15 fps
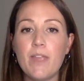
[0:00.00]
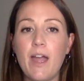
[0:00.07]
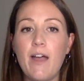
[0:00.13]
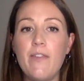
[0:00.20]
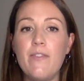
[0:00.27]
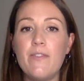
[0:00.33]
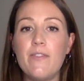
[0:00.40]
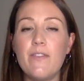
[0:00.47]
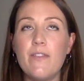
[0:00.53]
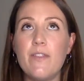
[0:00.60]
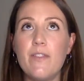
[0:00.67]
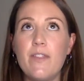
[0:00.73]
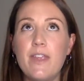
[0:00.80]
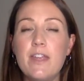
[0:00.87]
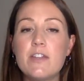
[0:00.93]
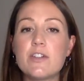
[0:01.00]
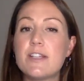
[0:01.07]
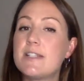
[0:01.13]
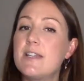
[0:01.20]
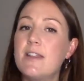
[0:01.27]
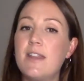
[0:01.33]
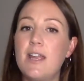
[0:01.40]
And the
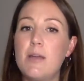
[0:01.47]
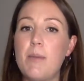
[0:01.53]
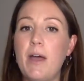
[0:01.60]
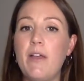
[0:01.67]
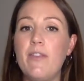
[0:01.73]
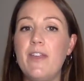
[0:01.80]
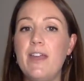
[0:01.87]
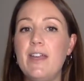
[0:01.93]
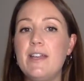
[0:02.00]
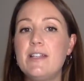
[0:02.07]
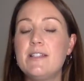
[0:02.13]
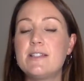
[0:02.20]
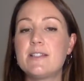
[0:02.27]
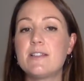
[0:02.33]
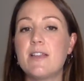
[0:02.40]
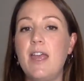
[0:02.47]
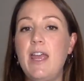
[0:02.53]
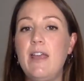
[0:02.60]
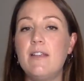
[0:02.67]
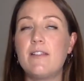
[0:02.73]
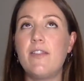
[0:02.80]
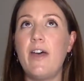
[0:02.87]
interesting thing about this
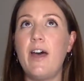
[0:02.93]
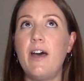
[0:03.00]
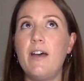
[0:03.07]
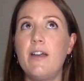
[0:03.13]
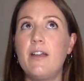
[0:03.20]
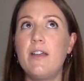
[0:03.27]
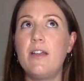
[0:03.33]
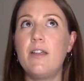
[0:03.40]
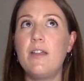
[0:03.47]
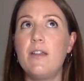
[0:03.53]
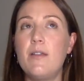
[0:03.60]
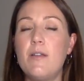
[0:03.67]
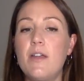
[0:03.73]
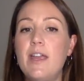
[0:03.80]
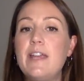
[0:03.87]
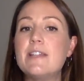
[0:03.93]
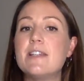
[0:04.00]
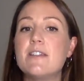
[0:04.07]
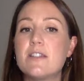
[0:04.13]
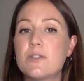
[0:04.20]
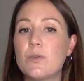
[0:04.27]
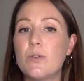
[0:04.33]
is that eating
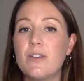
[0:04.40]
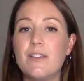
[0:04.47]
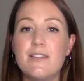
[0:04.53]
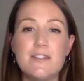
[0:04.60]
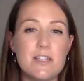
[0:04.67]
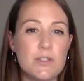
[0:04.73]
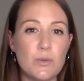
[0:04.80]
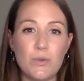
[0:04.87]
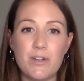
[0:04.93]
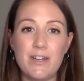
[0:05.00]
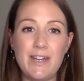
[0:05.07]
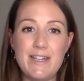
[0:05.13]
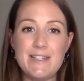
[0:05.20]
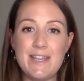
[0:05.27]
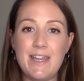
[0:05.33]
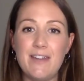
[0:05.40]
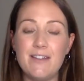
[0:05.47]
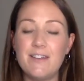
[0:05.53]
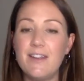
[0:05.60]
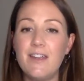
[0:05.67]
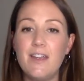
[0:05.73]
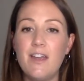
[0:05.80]
disorders and disordered
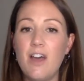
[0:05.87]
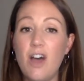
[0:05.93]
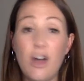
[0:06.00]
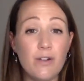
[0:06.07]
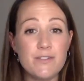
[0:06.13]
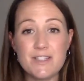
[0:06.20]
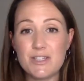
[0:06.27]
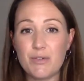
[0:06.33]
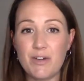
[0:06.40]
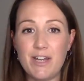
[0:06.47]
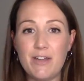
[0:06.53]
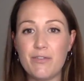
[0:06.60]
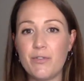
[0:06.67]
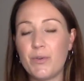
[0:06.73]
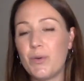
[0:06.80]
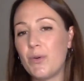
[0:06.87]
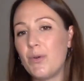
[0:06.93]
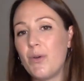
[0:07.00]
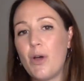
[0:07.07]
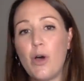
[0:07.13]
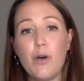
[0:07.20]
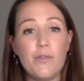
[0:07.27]
eating aren't screened
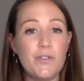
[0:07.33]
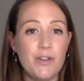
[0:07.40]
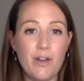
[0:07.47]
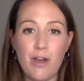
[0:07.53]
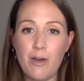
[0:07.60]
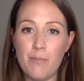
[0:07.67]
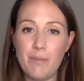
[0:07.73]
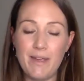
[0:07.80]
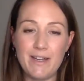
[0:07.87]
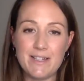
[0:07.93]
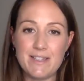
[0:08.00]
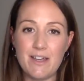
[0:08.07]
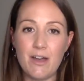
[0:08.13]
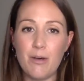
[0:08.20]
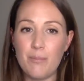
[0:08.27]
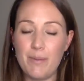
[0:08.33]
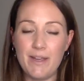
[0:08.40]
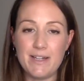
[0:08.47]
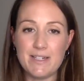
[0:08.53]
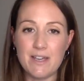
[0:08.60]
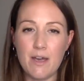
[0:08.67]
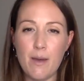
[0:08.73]
for, often aren't picked, aren't
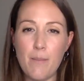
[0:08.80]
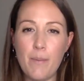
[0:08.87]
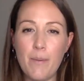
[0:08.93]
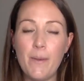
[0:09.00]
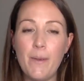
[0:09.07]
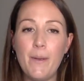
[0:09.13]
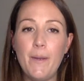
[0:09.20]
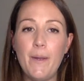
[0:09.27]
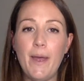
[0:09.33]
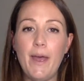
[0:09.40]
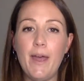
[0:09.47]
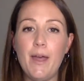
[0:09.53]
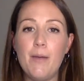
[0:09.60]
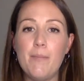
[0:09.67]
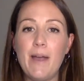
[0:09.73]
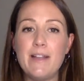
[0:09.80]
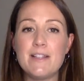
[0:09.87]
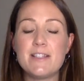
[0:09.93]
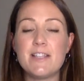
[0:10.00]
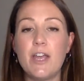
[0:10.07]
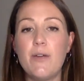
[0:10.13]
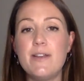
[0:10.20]
picked up. Um, and
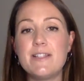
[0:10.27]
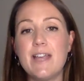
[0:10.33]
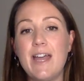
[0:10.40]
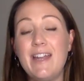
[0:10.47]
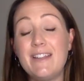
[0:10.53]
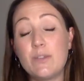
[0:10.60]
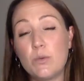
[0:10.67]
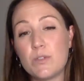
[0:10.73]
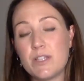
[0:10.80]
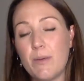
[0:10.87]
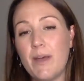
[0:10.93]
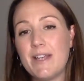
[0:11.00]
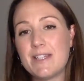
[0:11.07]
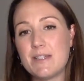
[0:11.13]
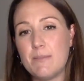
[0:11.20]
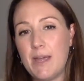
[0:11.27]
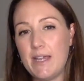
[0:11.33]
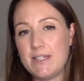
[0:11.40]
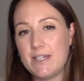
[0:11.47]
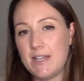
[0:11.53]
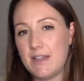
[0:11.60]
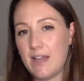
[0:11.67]
so it's and it's also
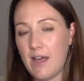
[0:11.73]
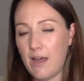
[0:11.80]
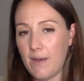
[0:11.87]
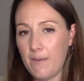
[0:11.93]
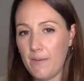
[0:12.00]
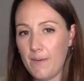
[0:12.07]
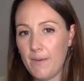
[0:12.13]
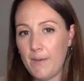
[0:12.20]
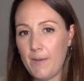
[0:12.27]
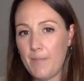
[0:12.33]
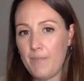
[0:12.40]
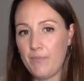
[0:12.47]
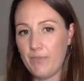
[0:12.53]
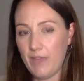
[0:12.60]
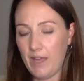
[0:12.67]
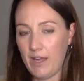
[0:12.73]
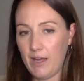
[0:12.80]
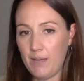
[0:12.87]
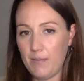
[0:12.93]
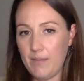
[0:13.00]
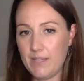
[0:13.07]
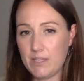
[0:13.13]
estimated that
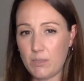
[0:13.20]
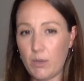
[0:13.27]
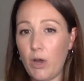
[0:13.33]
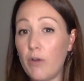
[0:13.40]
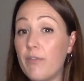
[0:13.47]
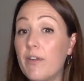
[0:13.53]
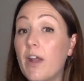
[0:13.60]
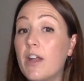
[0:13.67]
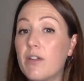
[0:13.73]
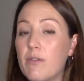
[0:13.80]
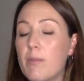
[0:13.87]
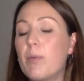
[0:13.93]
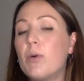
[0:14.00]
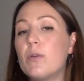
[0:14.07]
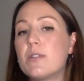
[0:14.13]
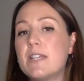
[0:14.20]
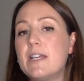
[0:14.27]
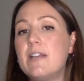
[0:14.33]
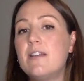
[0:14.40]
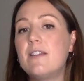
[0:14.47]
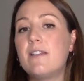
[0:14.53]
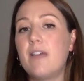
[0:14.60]
um, it's quite often
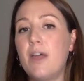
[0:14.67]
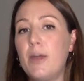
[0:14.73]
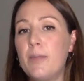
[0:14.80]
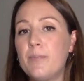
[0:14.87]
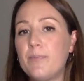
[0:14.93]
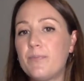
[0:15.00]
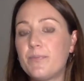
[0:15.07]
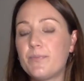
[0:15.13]
underreported. So